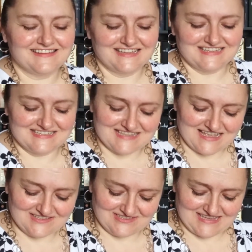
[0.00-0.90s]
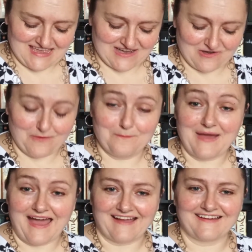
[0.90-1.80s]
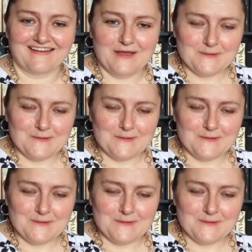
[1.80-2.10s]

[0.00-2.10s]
they decide to take her back.